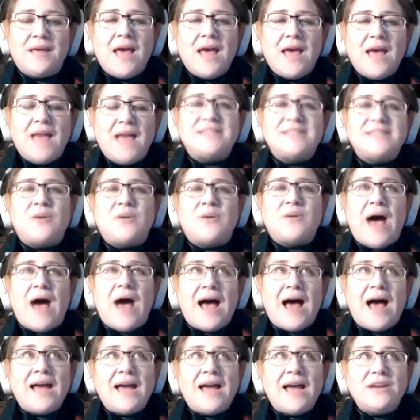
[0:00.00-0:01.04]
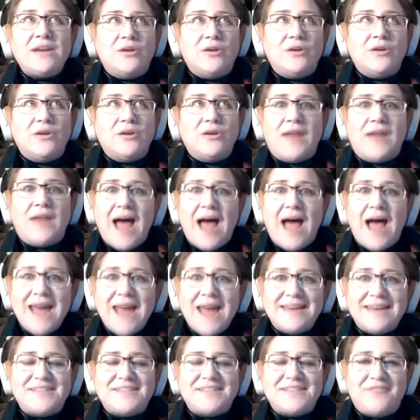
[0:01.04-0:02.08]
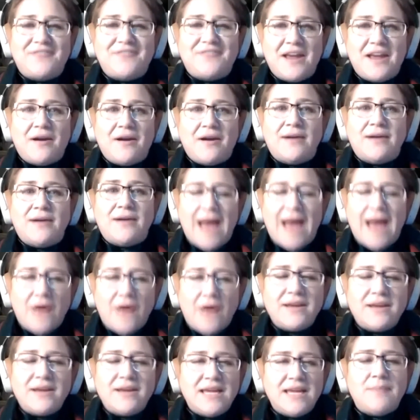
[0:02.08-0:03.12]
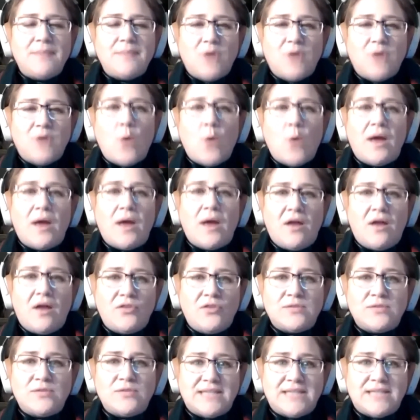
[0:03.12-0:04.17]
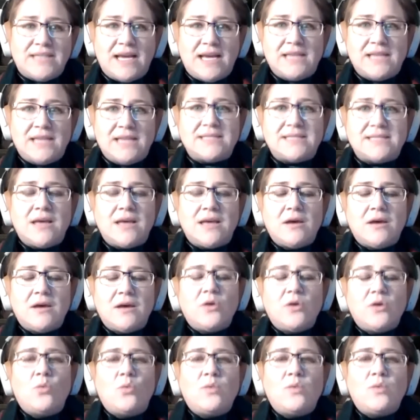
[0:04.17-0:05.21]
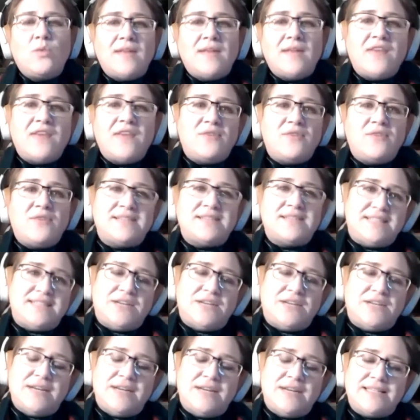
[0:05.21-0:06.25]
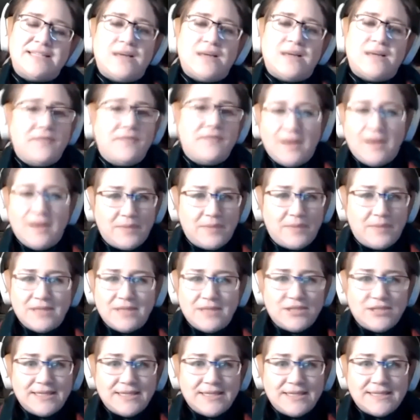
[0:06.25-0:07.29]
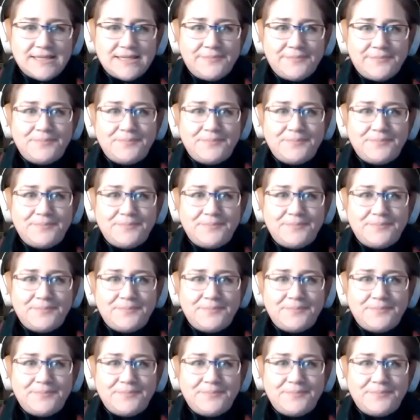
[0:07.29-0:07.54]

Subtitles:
And so I knew that I needed to figure out how to keep going on those days when life was a series of gut punches.